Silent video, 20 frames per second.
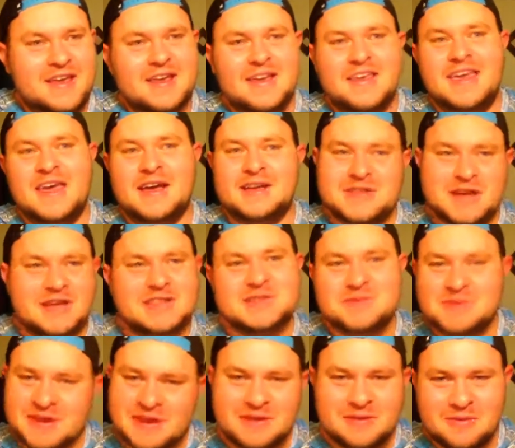yeah, judge
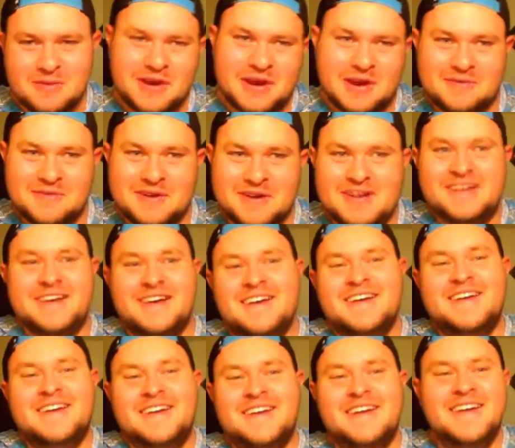me, whatever.
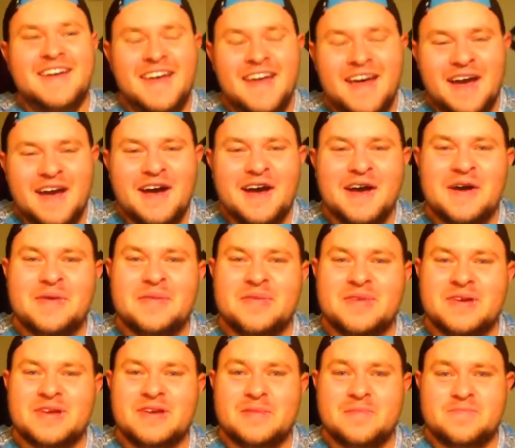
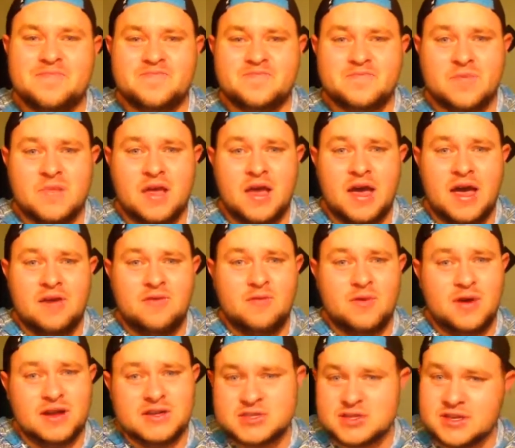But I've
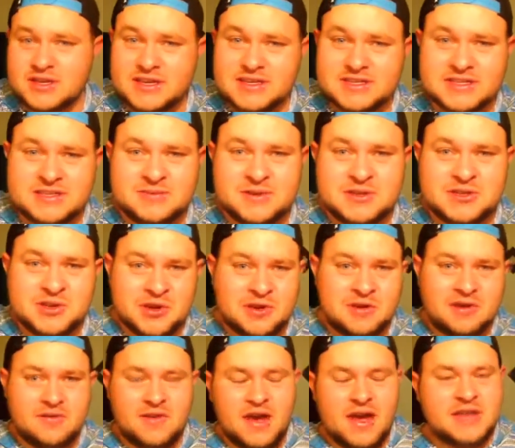watched Glee since my junior
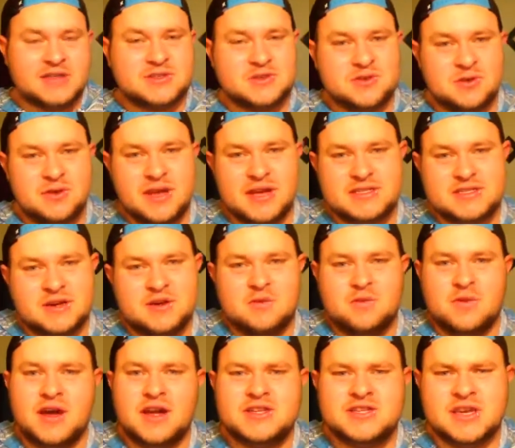year of high school. I
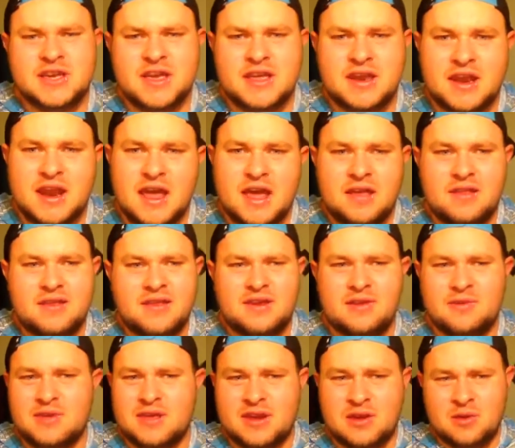started watching it, and I
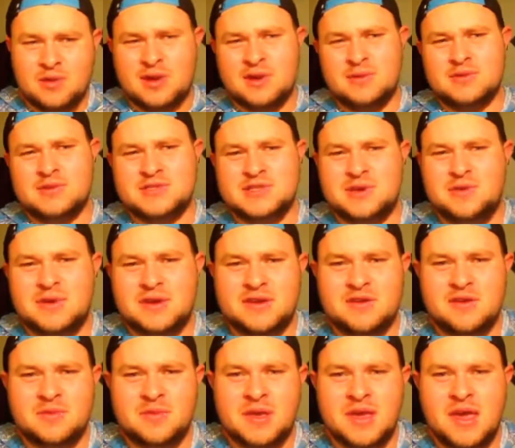didn't really know what it was doing
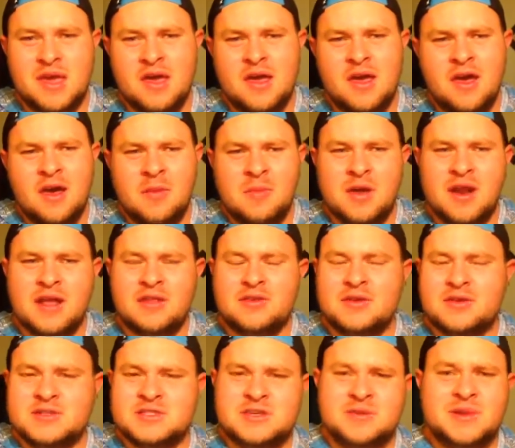to me. But I
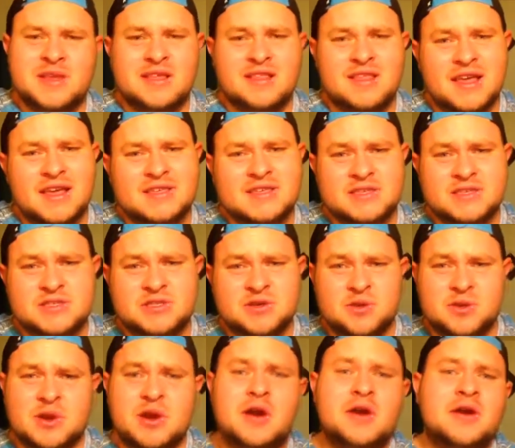learned so many lessons
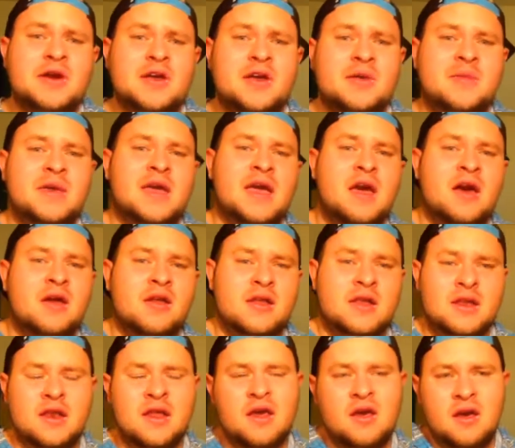through Kurt coming out
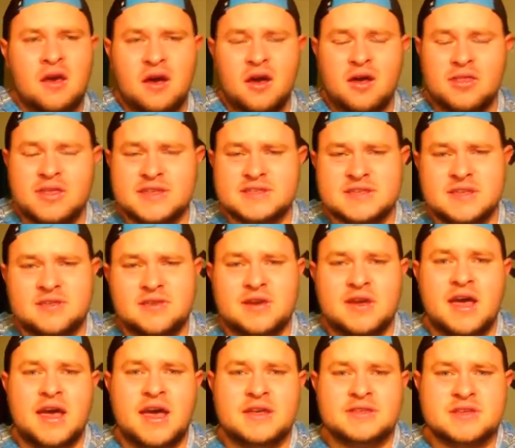and all these other
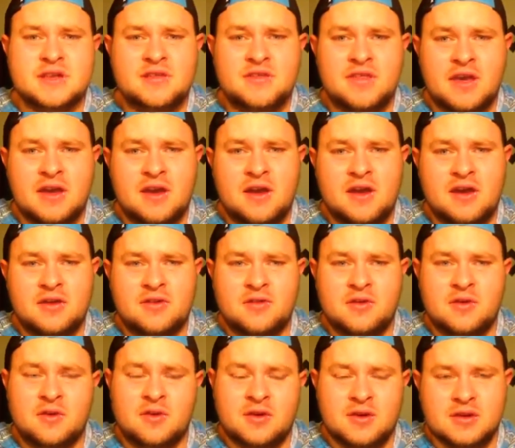guys on there and
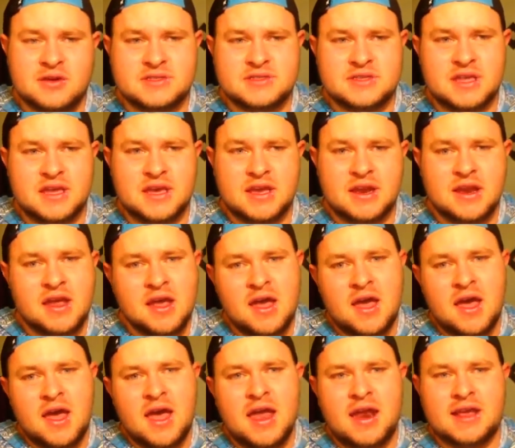girls that
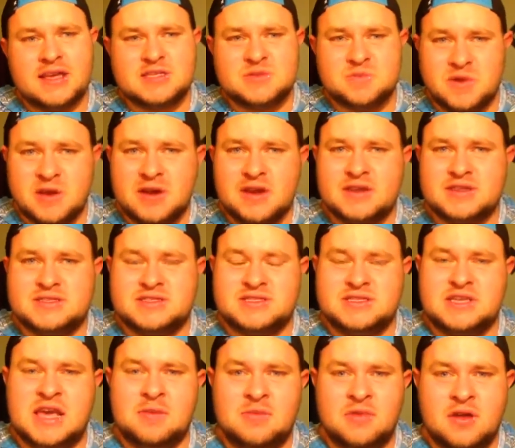had experienced
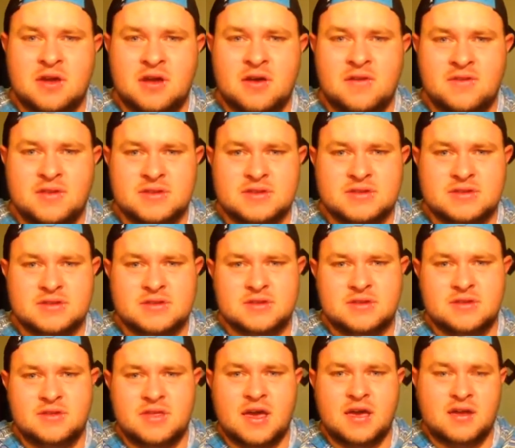same love and
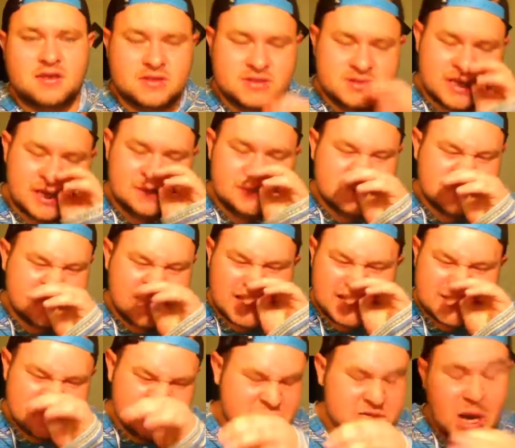that same
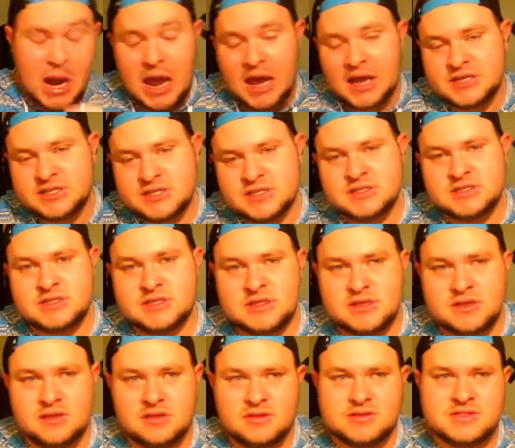sex attractions
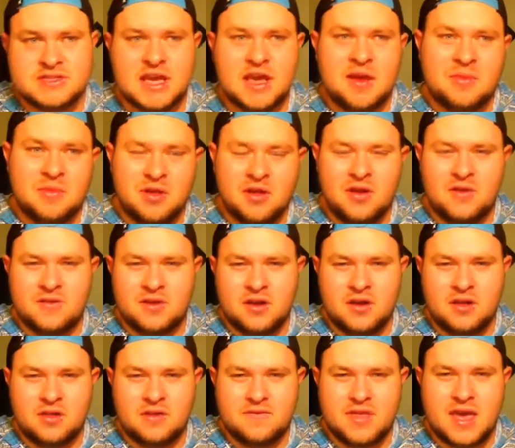and same love and
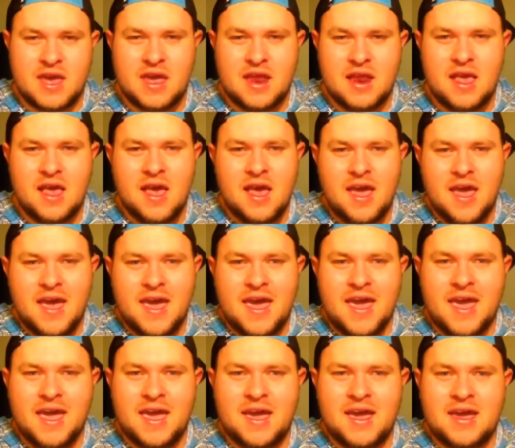all of that.
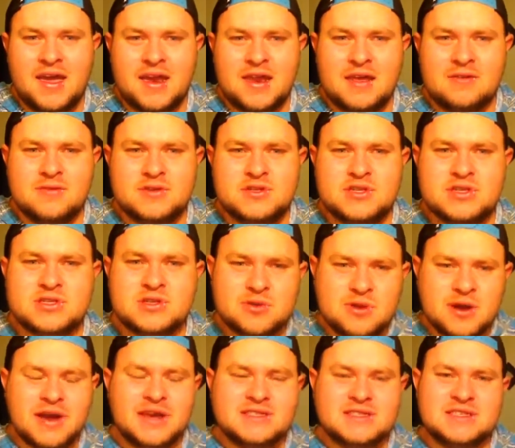And it was just
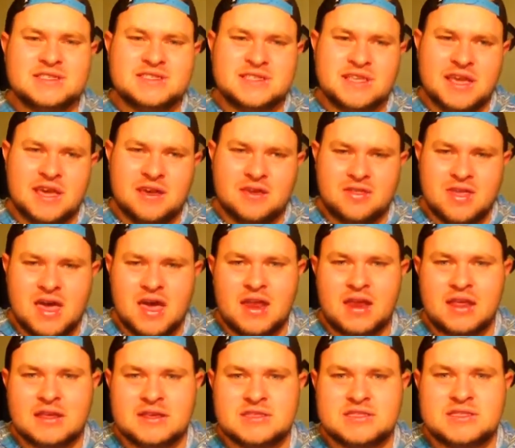crazy seeing that
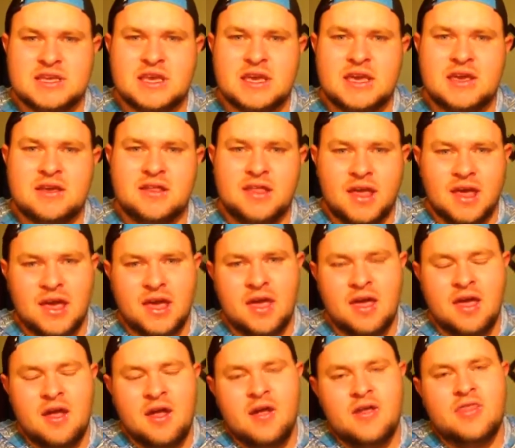and seeing like
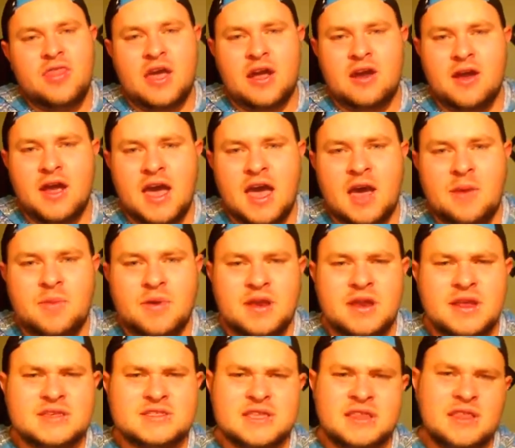their
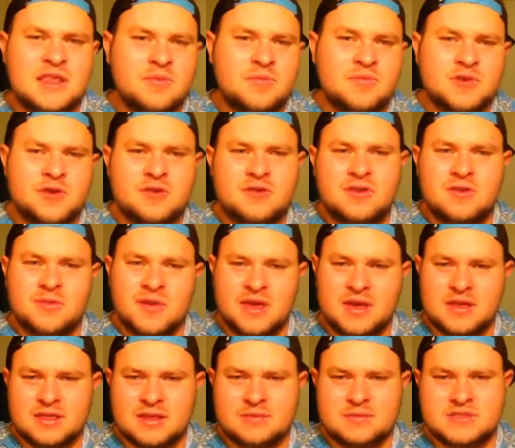happiness and them truly
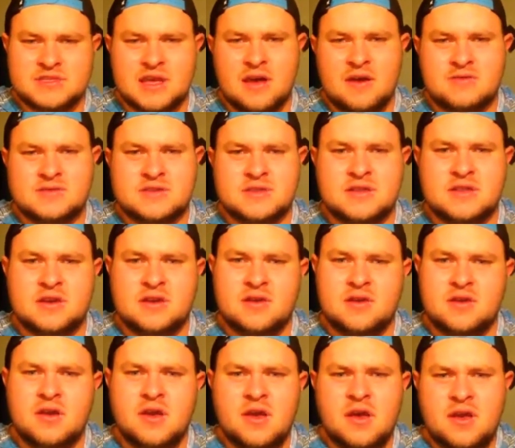being themselves and
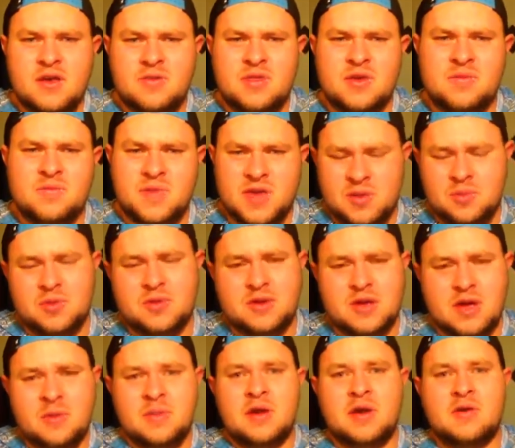them people
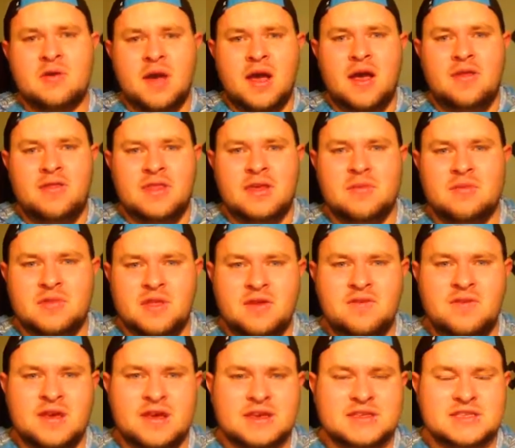coming around them,
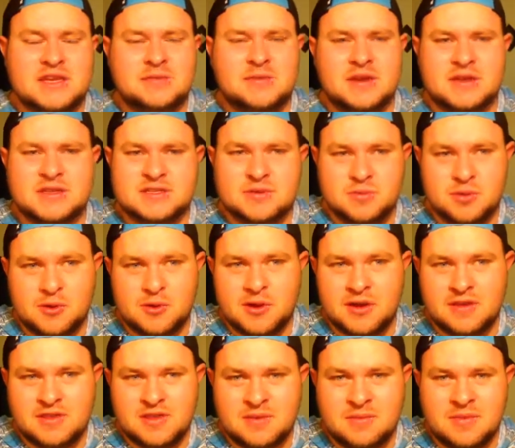loving, accepting, and
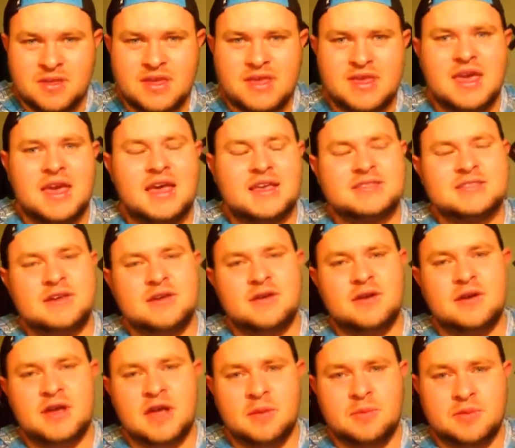supporting them. Like, yes, there
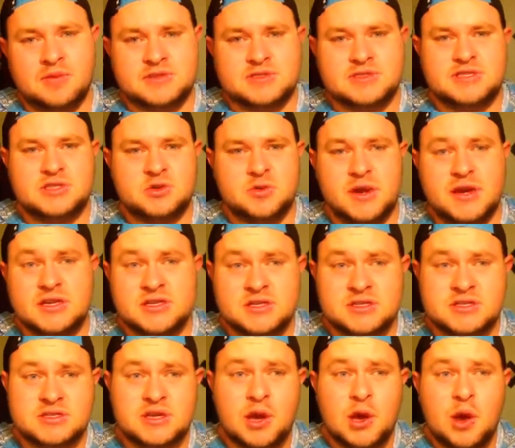were a couple of
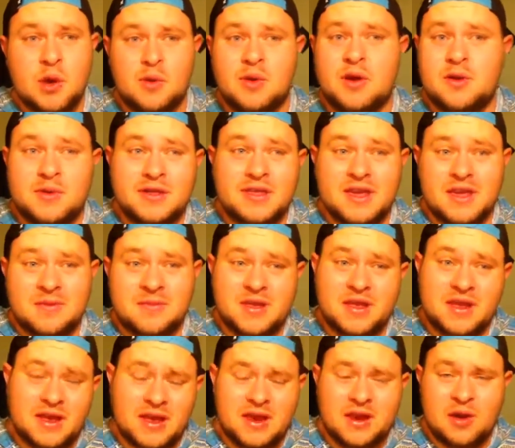situations where it really
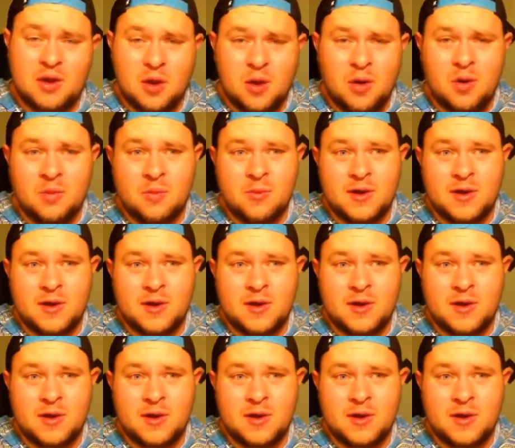hit it home,